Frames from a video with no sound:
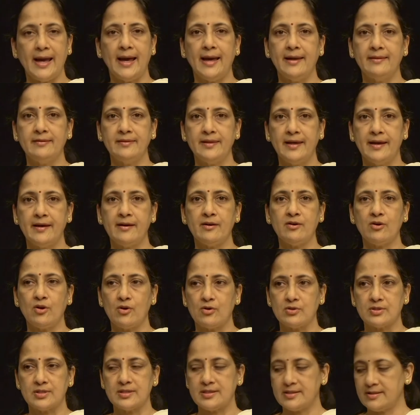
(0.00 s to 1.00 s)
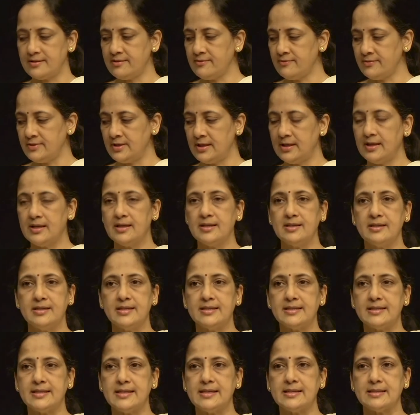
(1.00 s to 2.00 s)
and their causative
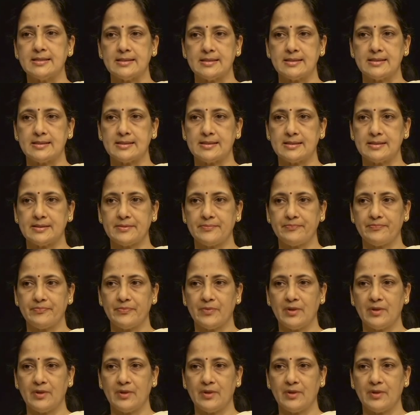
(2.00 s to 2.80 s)
diseases.